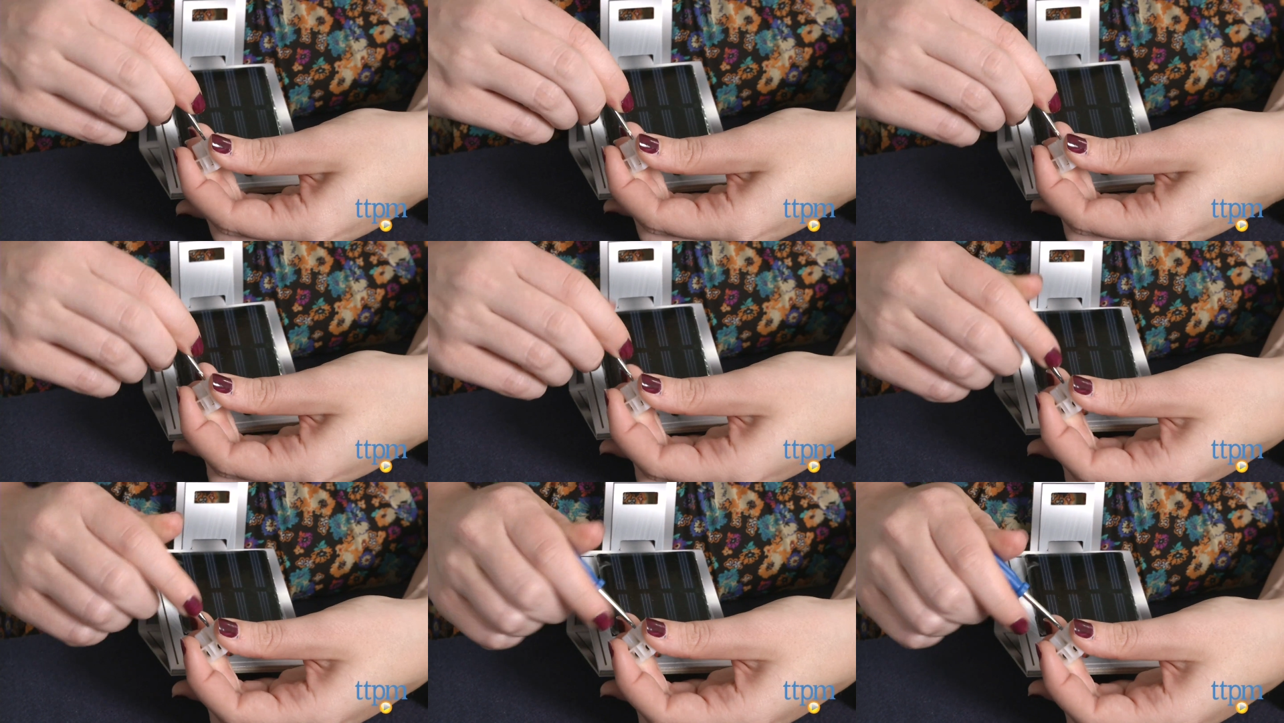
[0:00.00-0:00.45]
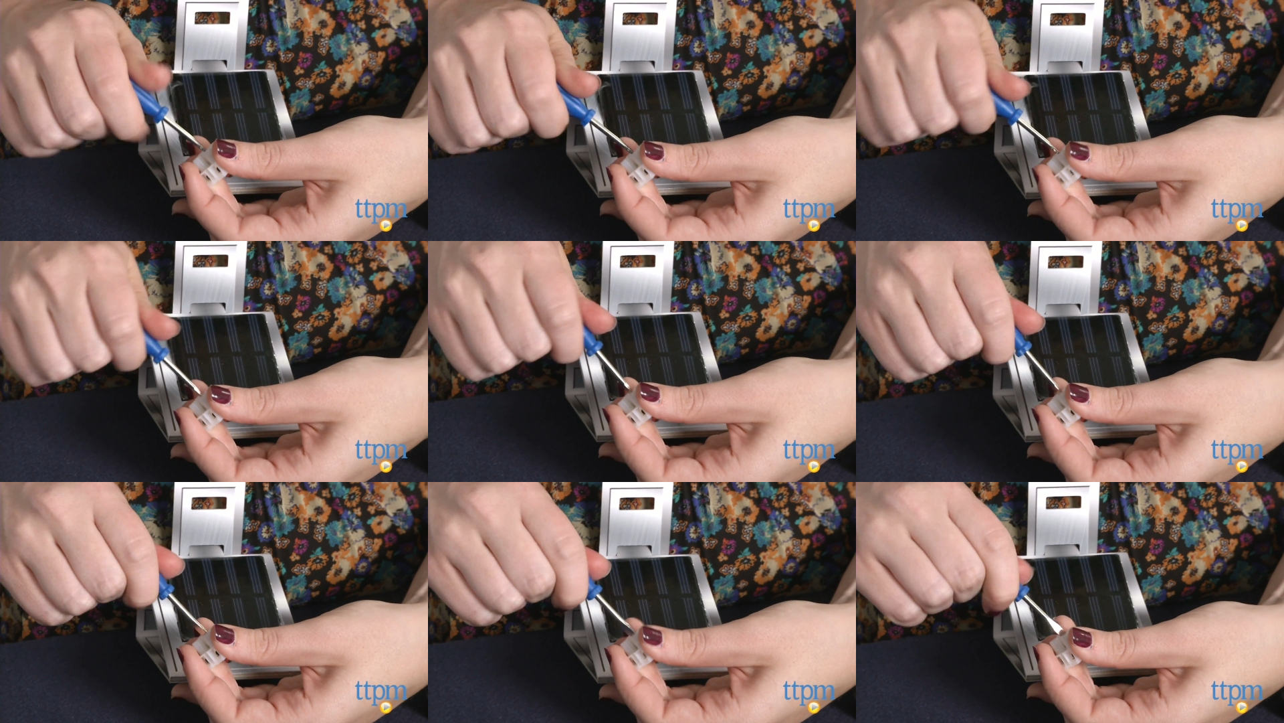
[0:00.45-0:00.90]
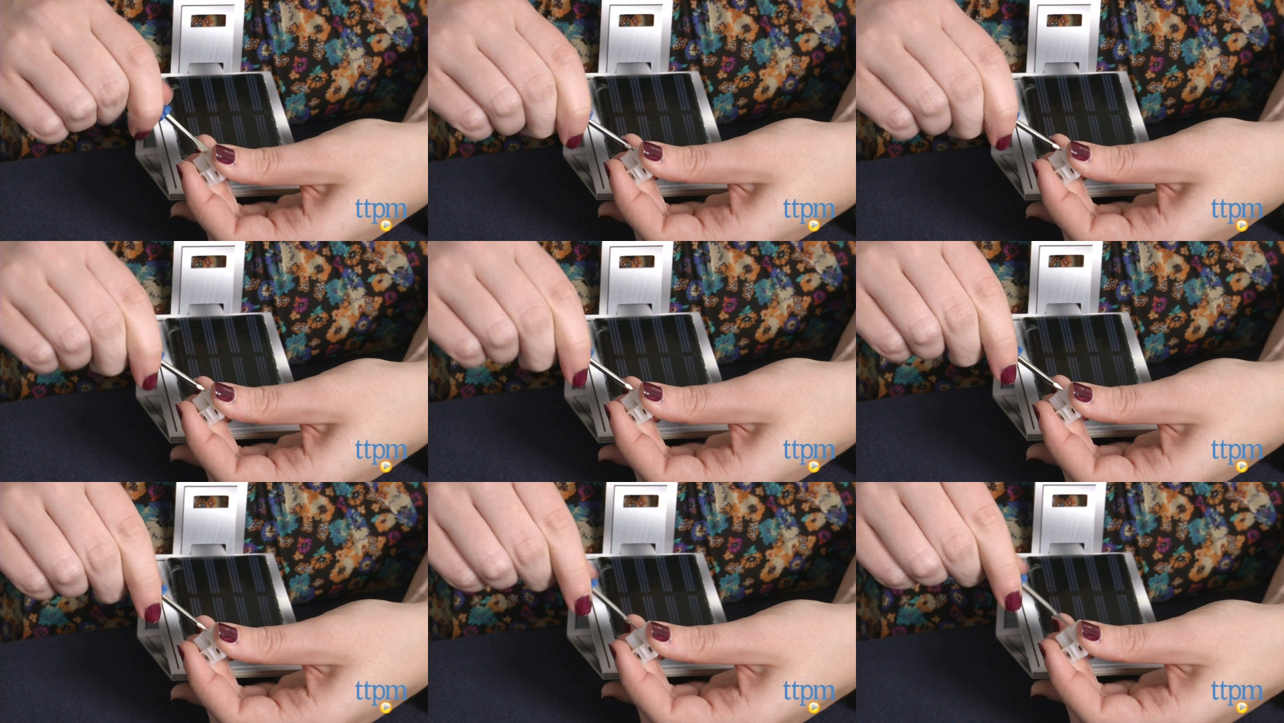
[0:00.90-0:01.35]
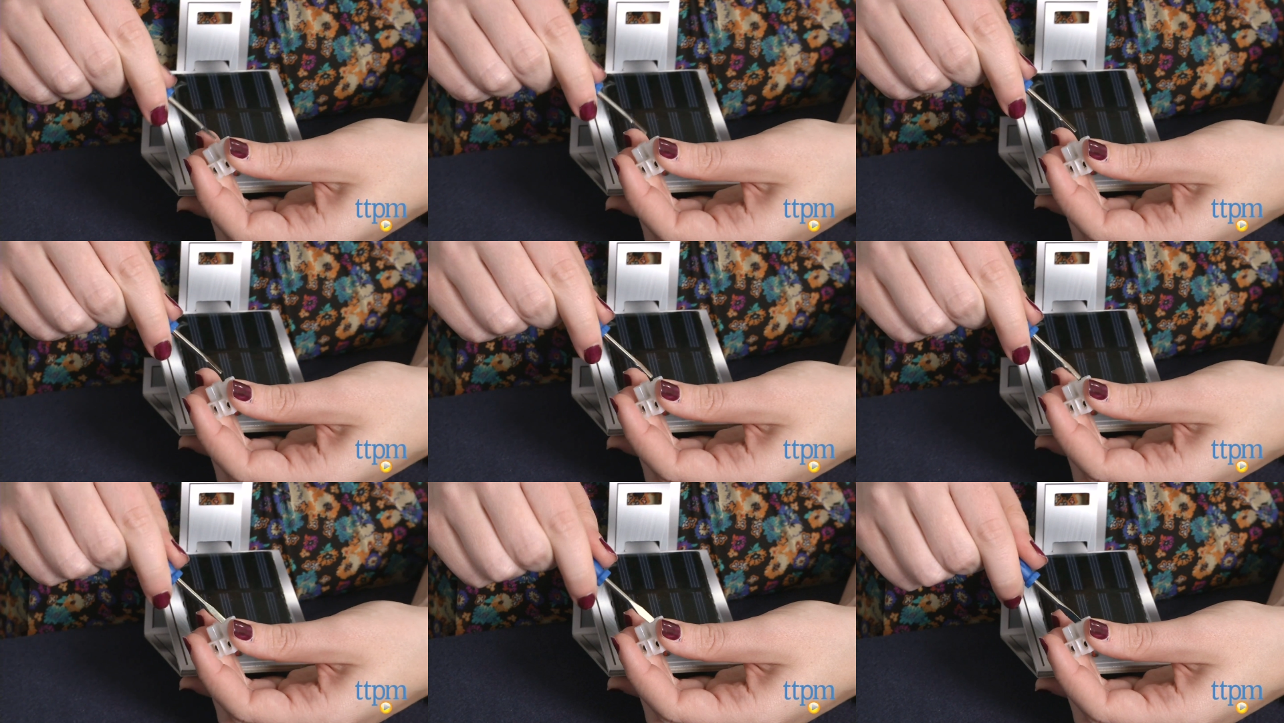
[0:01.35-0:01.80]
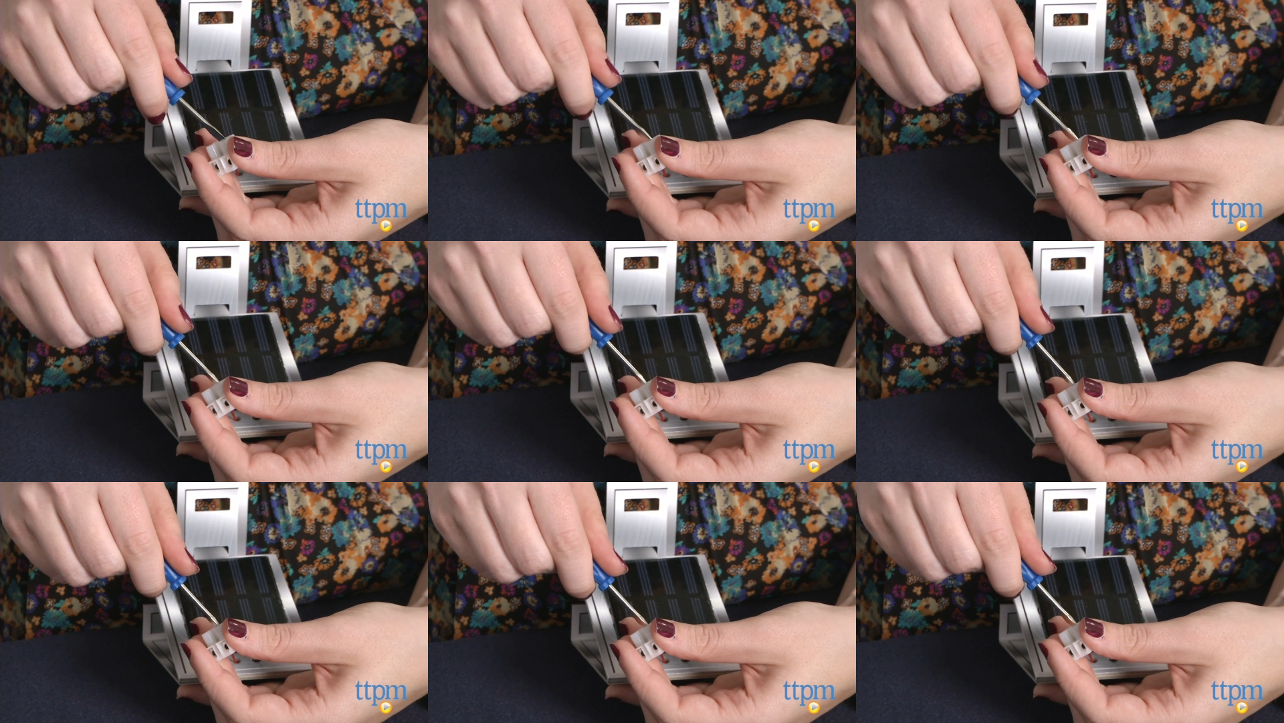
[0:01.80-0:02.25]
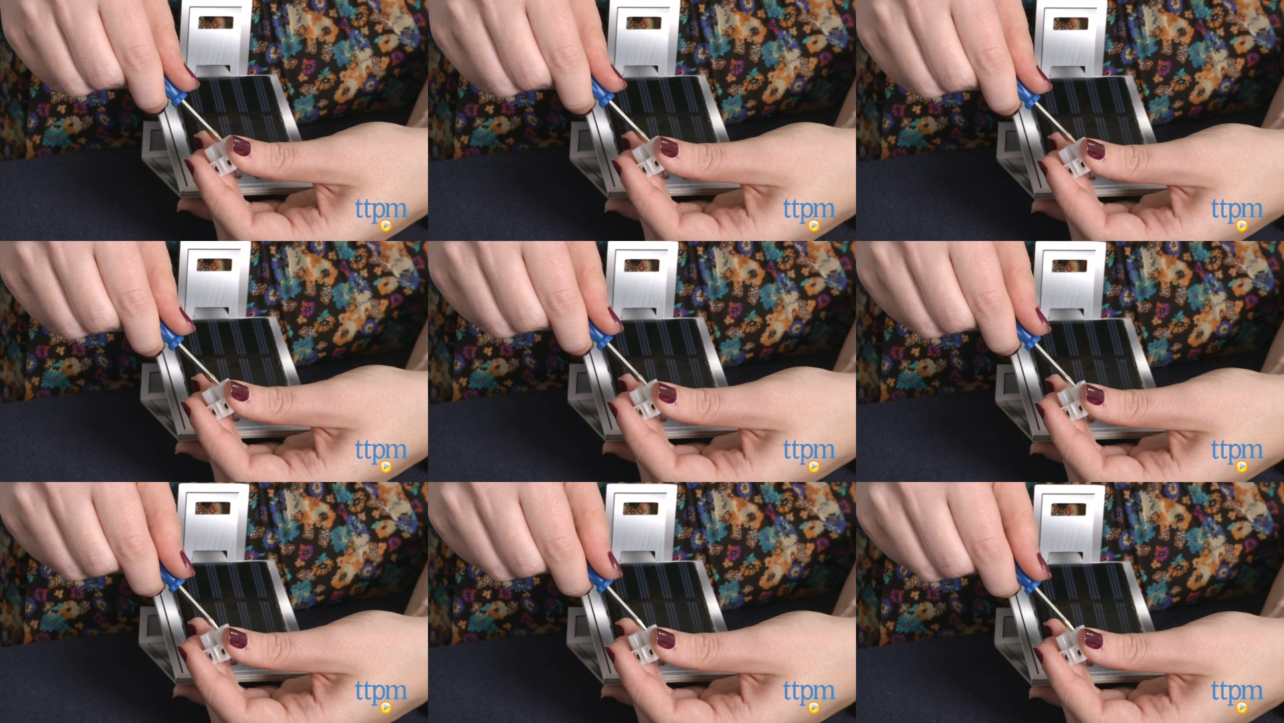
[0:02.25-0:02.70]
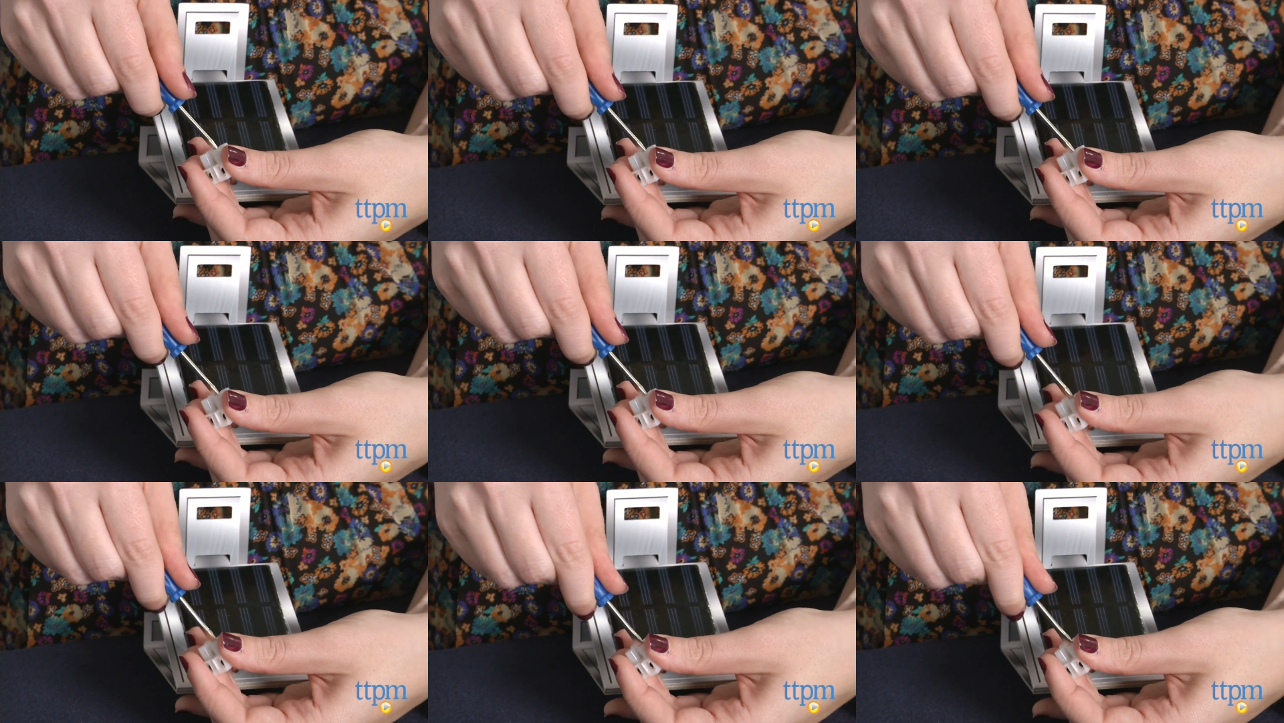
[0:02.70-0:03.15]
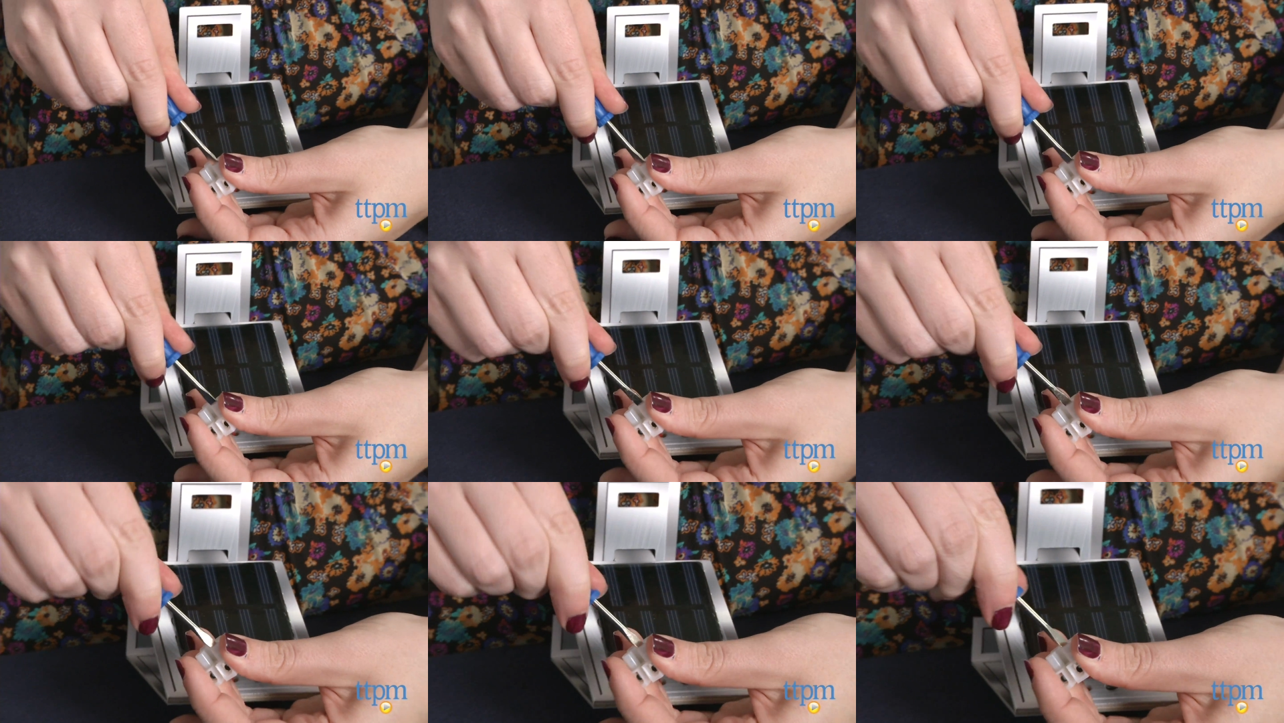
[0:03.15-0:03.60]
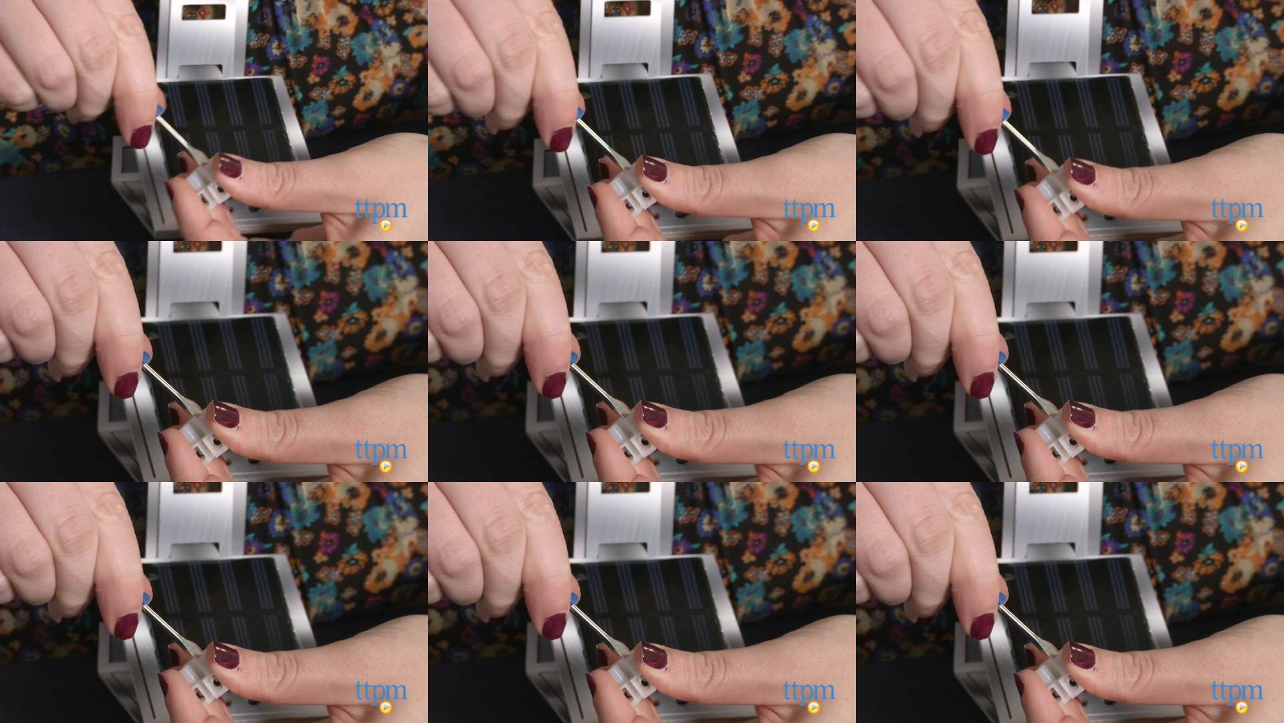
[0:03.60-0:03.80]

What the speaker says: Nobody's mouth can be seen.